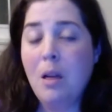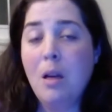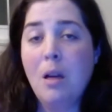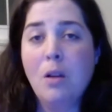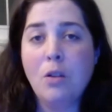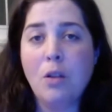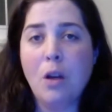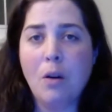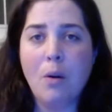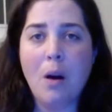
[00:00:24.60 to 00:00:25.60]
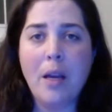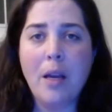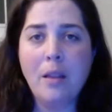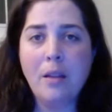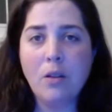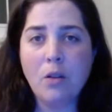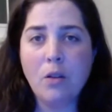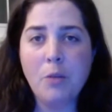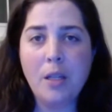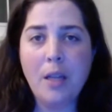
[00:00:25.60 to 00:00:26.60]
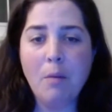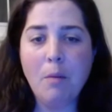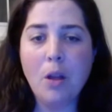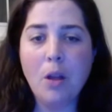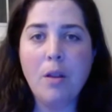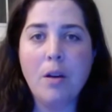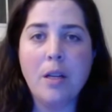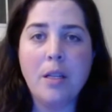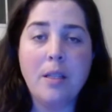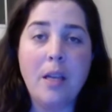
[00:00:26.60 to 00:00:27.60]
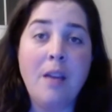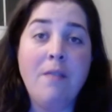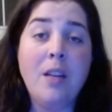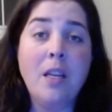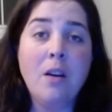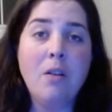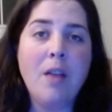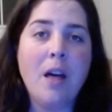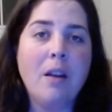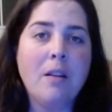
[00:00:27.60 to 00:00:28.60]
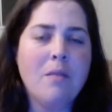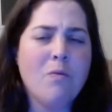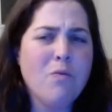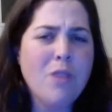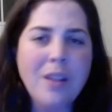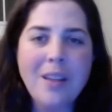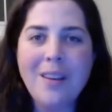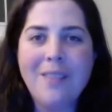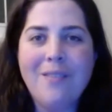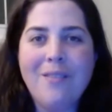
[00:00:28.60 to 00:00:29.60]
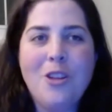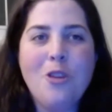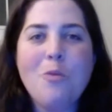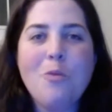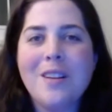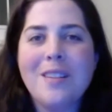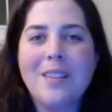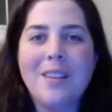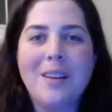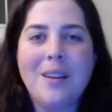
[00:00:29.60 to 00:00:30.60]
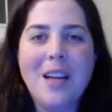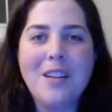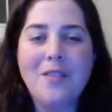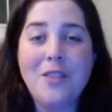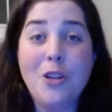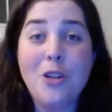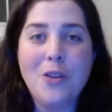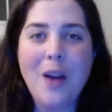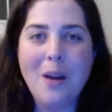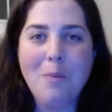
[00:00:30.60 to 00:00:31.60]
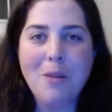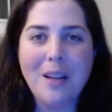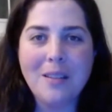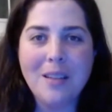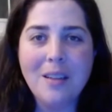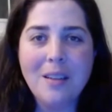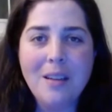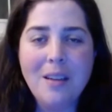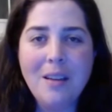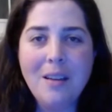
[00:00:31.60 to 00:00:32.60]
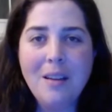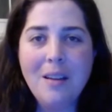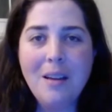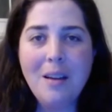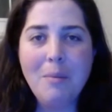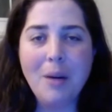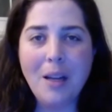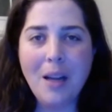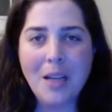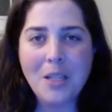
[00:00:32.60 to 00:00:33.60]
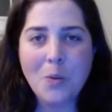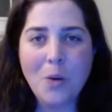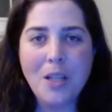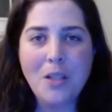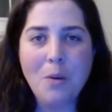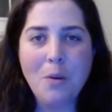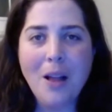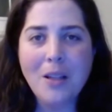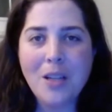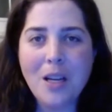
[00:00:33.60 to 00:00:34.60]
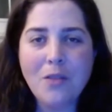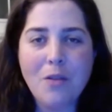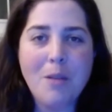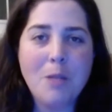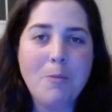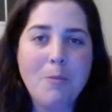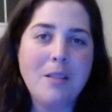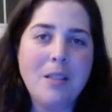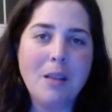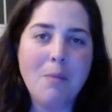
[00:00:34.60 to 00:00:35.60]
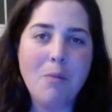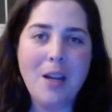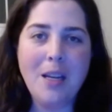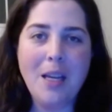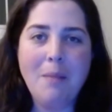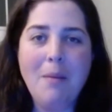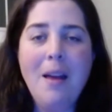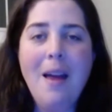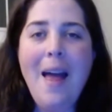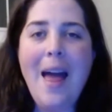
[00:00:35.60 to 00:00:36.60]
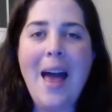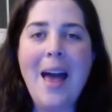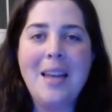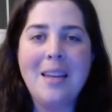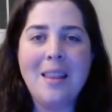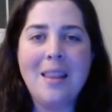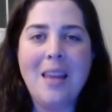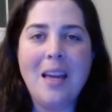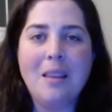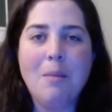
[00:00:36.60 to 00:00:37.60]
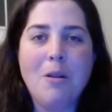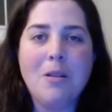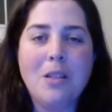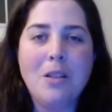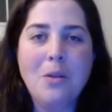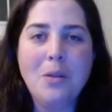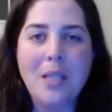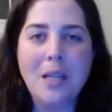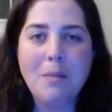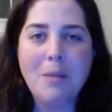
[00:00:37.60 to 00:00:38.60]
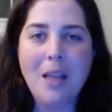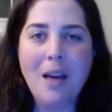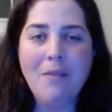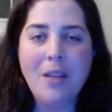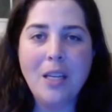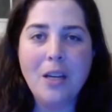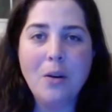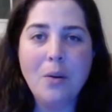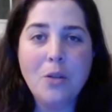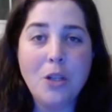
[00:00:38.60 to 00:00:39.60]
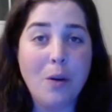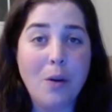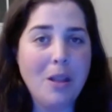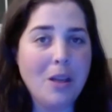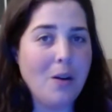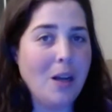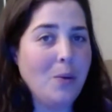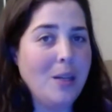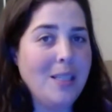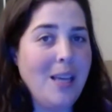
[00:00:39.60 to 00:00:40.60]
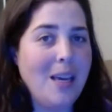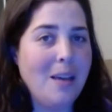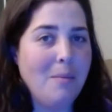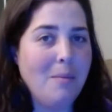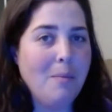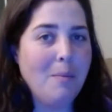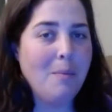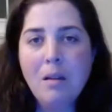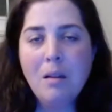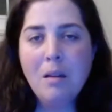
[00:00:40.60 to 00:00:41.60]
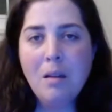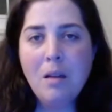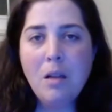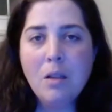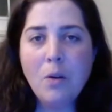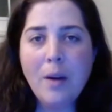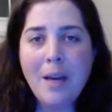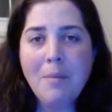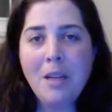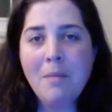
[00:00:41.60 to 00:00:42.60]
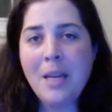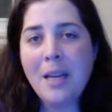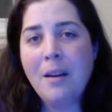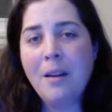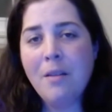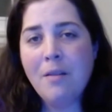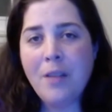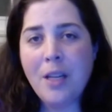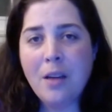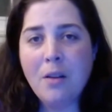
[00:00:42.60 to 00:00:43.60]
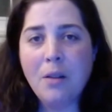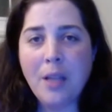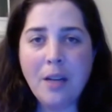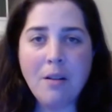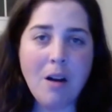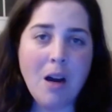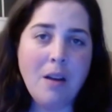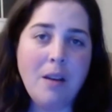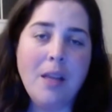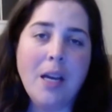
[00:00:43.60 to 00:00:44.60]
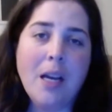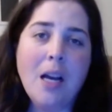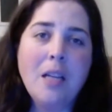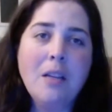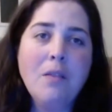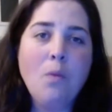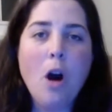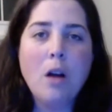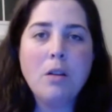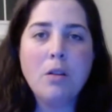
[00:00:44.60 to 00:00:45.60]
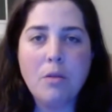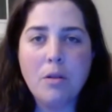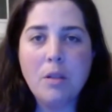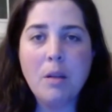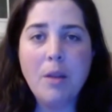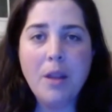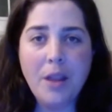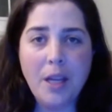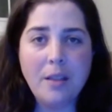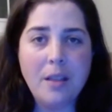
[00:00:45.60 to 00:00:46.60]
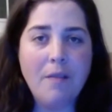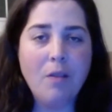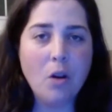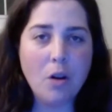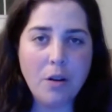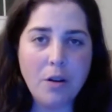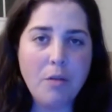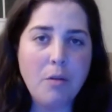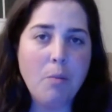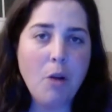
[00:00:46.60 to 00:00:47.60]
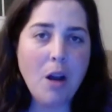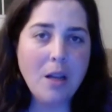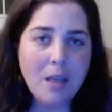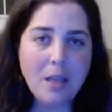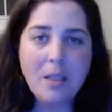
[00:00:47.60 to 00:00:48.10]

So in the description down below, there is a video that really humorously kind of shows you how to pronounce it. But I just wanted to apologize for mispronouncing the brand name and thank the person who sent me that video showing me the correct way to say it. So I am going to make another video later on that kind of walks through some of the things I've learned through the process